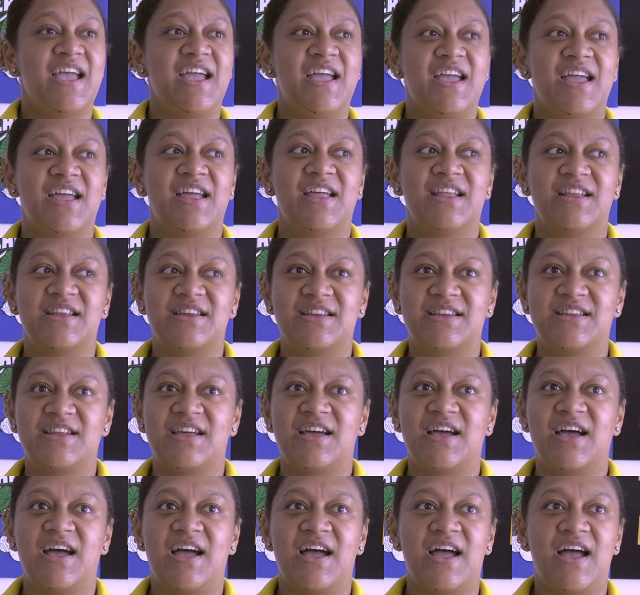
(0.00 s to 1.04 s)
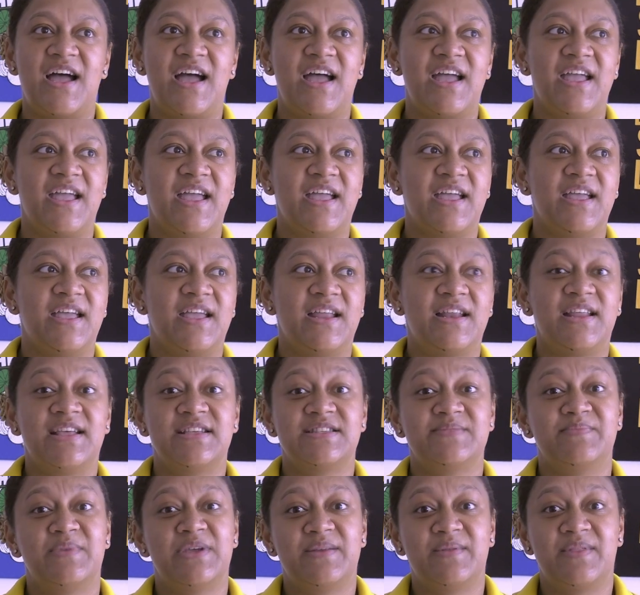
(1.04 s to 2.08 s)
and it
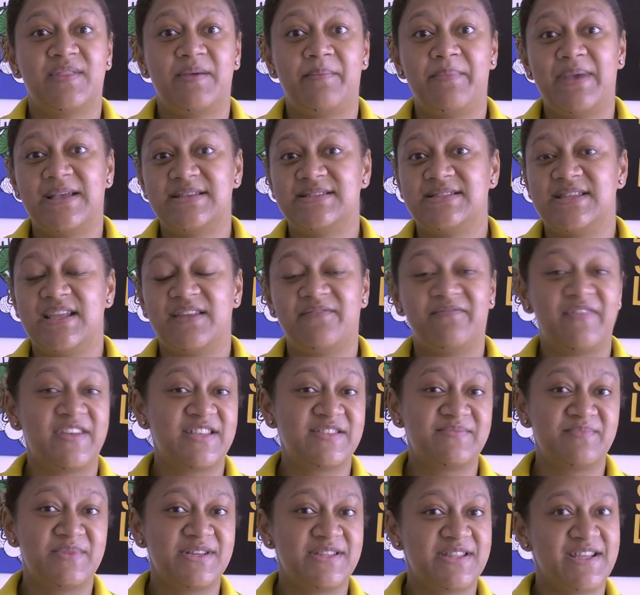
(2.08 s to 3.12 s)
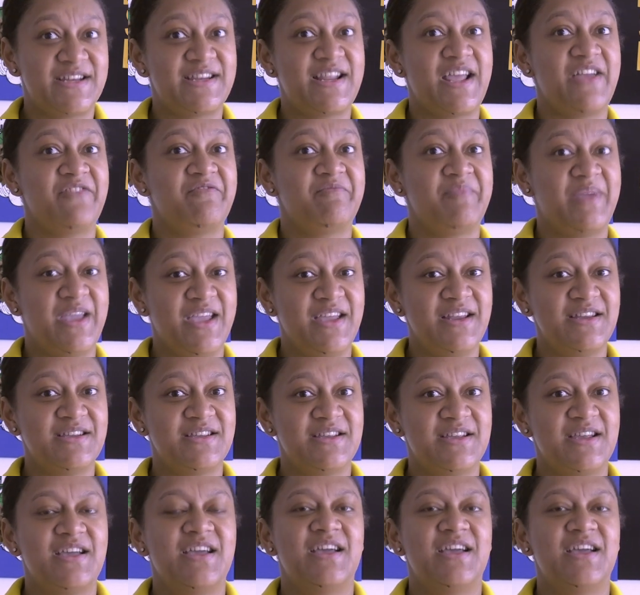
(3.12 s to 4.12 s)
has been the best investment that I've made.